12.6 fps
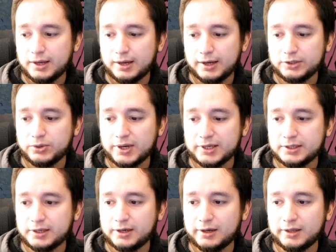you can
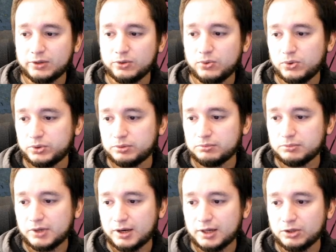generate loot,
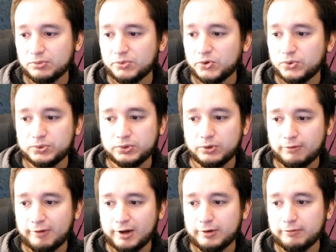random loot or
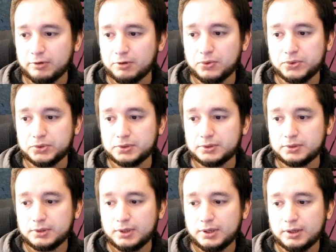valuable loot,
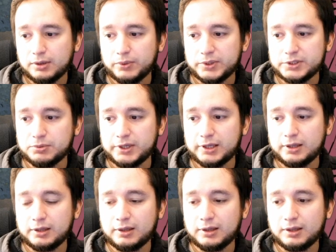which
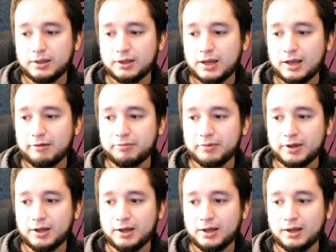will have
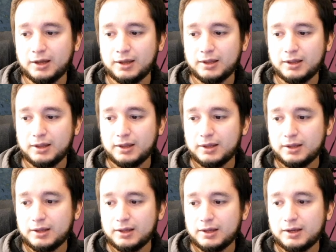a
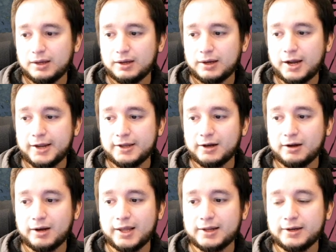higher
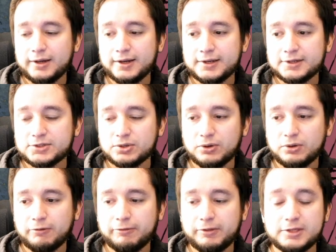likeliness
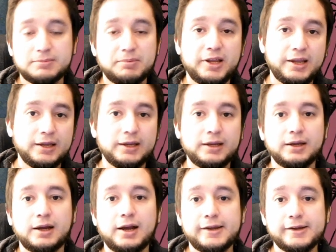of
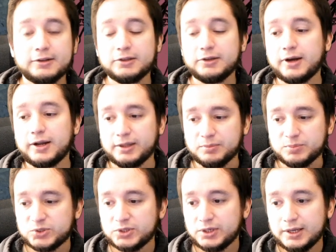displaying higher tier
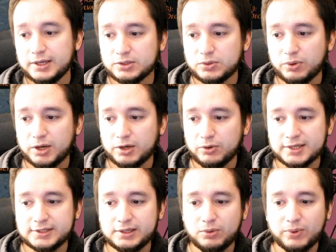items. So here you can
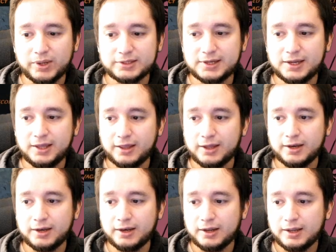see what's
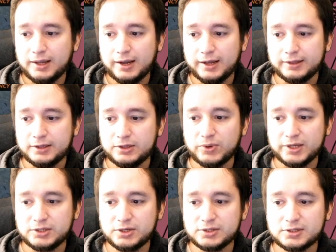hidden, and then you
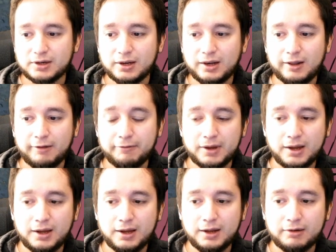can just
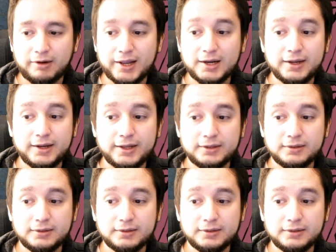right click it